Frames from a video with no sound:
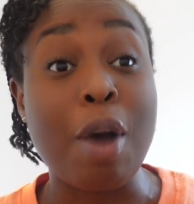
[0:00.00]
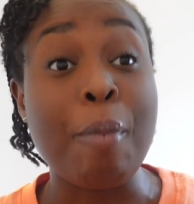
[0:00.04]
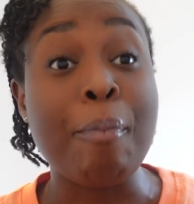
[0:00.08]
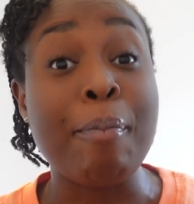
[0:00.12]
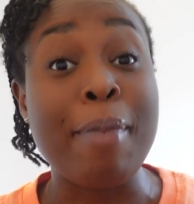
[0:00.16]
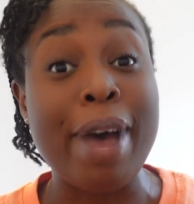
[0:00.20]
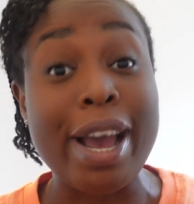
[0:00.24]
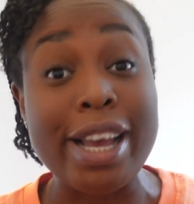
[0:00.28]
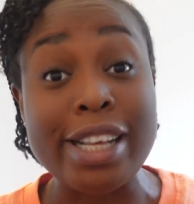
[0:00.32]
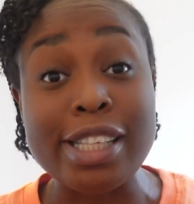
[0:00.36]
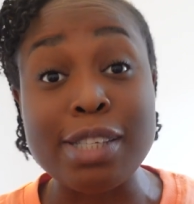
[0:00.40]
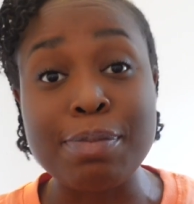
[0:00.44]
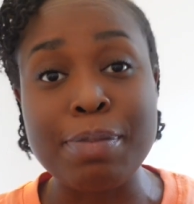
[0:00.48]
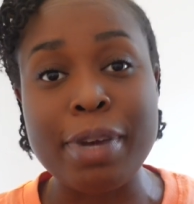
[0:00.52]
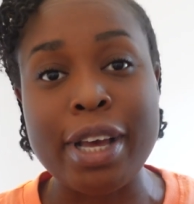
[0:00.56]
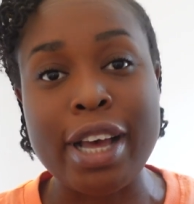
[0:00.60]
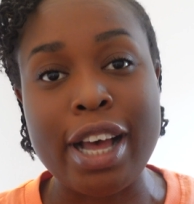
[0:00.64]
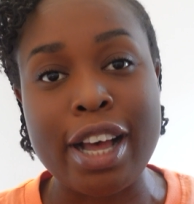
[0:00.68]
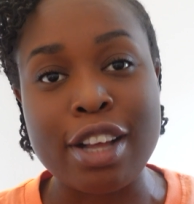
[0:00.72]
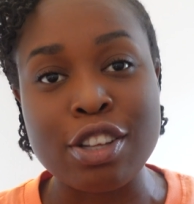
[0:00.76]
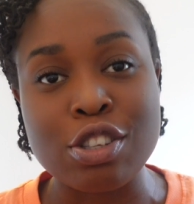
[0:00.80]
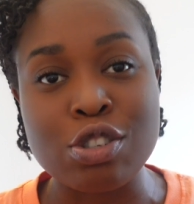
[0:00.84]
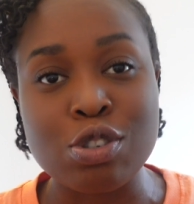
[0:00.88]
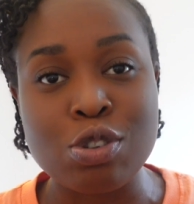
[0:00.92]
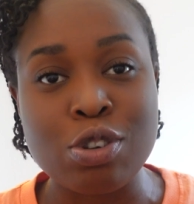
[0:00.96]
might be
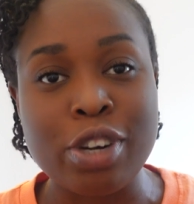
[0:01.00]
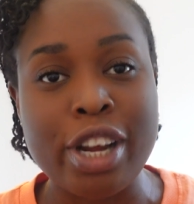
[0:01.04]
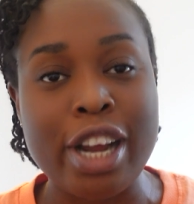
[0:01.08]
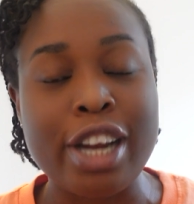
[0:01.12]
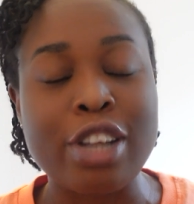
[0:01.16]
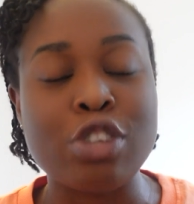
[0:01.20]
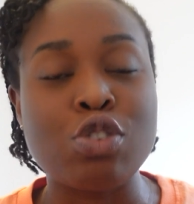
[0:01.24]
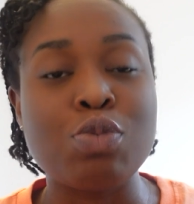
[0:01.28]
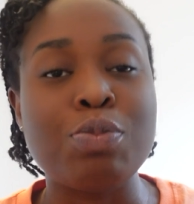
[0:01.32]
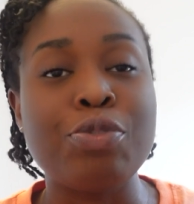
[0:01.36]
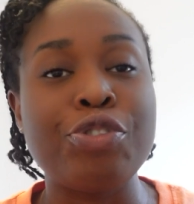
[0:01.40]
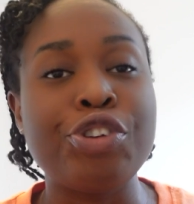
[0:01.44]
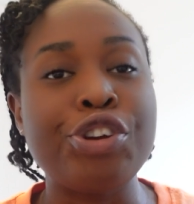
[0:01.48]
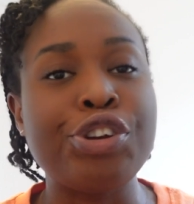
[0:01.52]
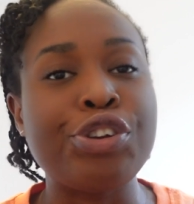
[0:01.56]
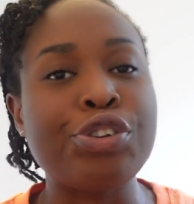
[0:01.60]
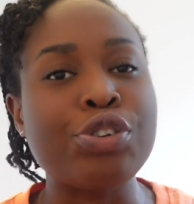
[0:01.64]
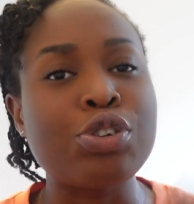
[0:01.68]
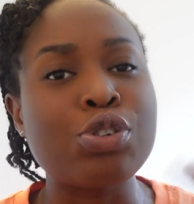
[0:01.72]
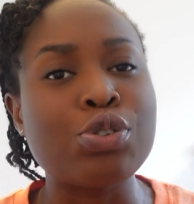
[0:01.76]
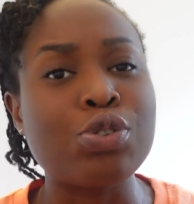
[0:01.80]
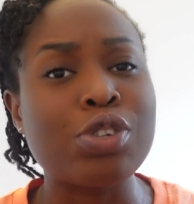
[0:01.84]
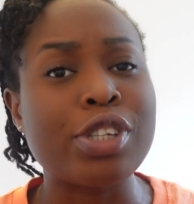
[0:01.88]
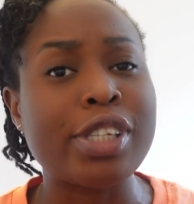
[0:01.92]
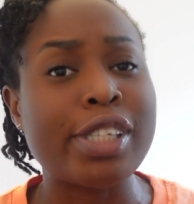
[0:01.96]
cancelled and it will be
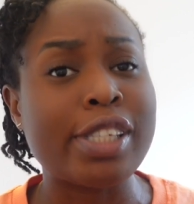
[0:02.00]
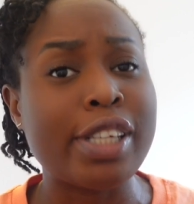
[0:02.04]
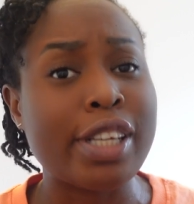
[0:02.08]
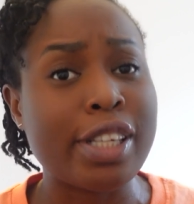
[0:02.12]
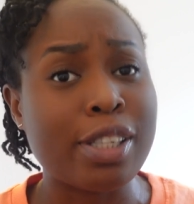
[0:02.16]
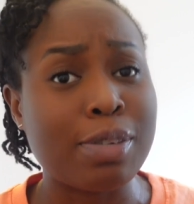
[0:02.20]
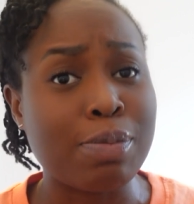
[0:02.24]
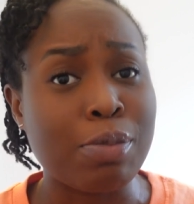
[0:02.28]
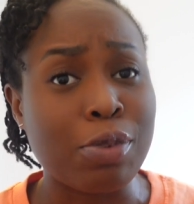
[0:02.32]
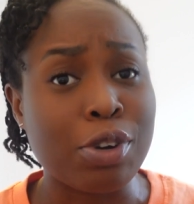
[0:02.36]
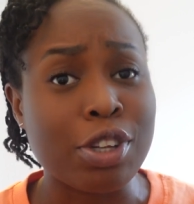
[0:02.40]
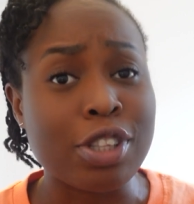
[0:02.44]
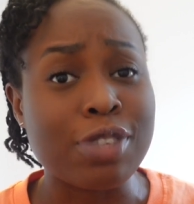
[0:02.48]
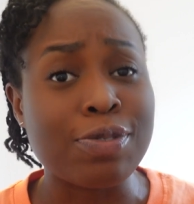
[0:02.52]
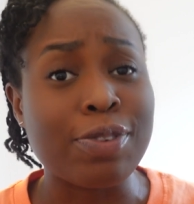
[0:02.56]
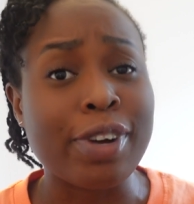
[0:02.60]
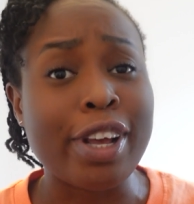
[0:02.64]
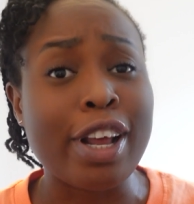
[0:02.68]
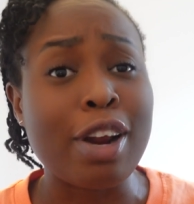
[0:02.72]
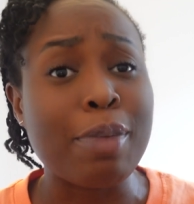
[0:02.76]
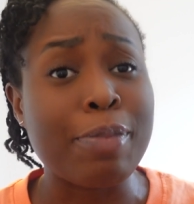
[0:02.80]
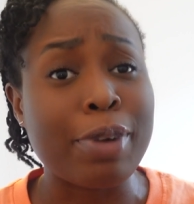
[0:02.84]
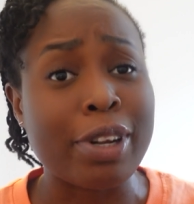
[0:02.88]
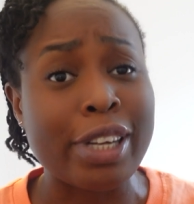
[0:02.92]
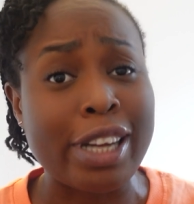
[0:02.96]
reduced to 6 months.
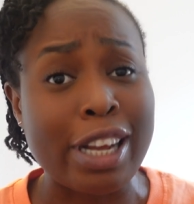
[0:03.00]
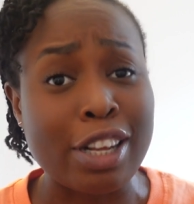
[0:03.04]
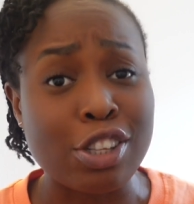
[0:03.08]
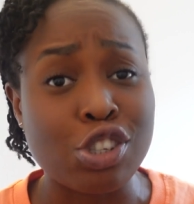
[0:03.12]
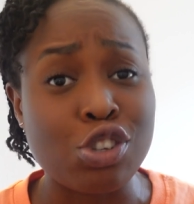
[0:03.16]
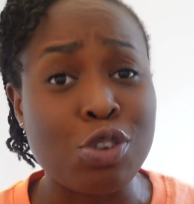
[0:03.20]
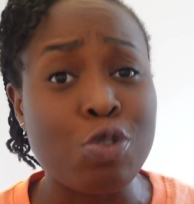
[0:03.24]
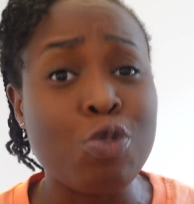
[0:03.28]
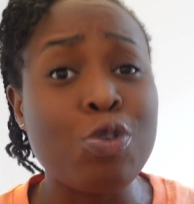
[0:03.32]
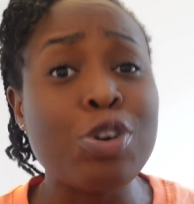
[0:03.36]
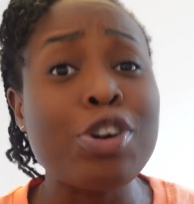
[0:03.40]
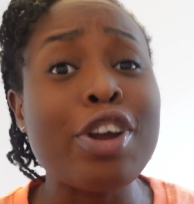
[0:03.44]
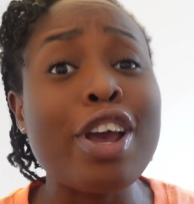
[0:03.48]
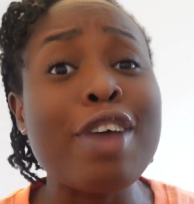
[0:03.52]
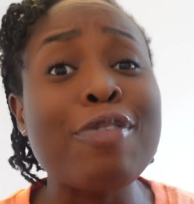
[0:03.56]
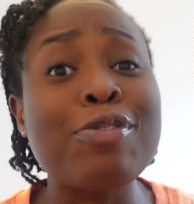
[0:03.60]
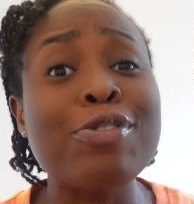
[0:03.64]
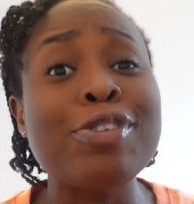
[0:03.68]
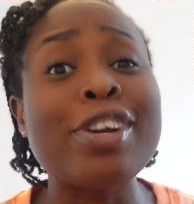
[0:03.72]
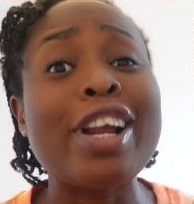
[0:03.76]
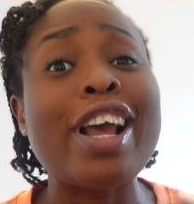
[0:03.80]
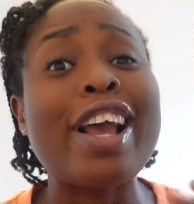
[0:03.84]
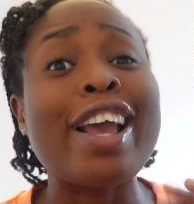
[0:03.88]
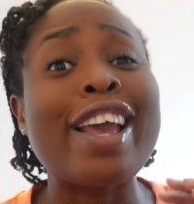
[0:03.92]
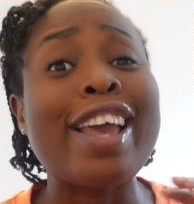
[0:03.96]
Forget about that. You will not
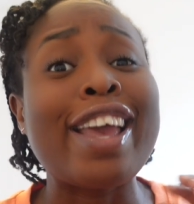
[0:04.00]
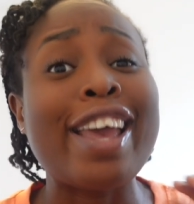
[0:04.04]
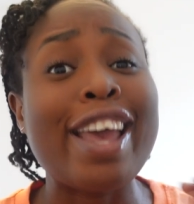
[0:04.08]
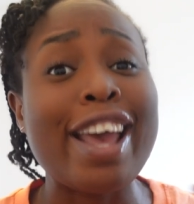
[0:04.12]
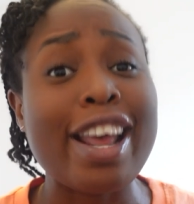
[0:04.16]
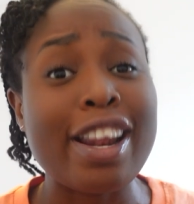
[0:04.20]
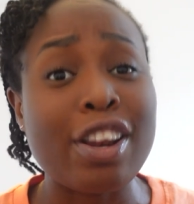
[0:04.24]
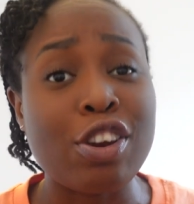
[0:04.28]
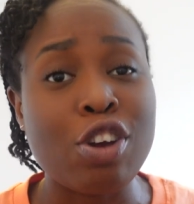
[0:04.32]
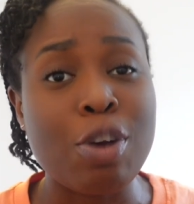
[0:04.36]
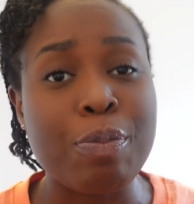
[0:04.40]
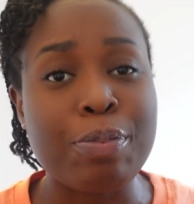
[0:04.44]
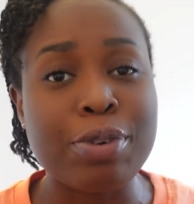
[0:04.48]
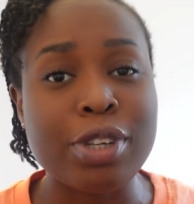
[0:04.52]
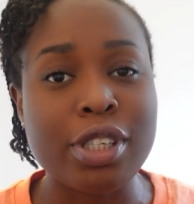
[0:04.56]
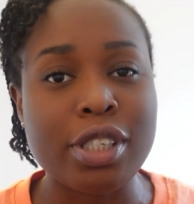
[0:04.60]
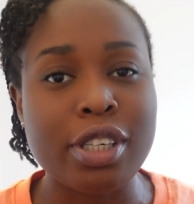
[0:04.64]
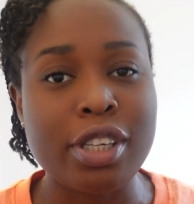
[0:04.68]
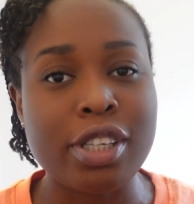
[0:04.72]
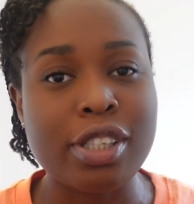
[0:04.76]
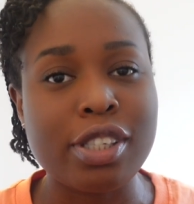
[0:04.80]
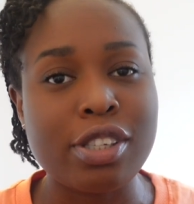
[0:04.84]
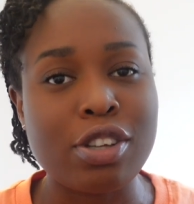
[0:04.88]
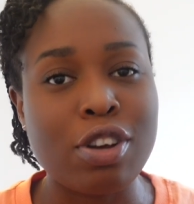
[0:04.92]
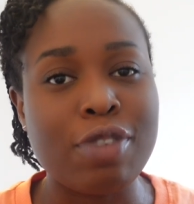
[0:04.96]
even get the
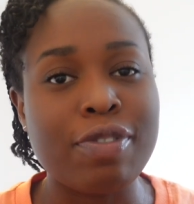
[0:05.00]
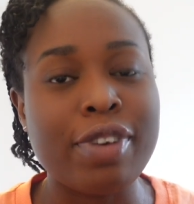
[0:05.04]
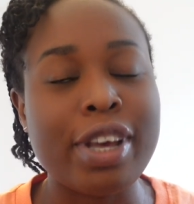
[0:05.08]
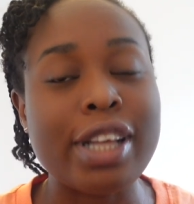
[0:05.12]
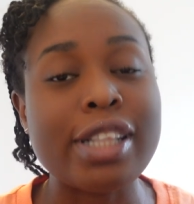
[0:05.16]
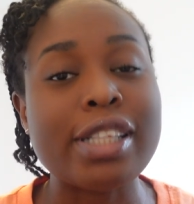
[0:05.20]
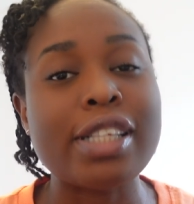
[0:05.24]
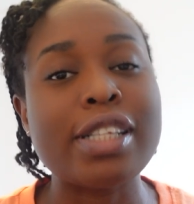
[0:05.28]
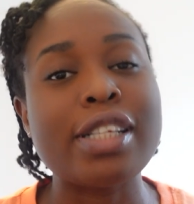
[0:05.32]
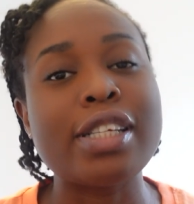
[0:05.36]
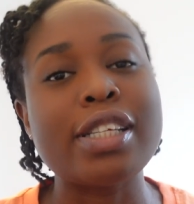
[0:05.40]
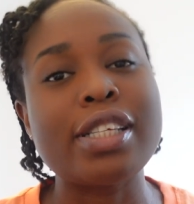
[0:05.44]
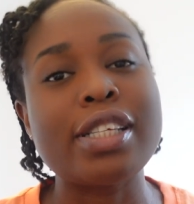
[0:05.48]
opportunity of getting the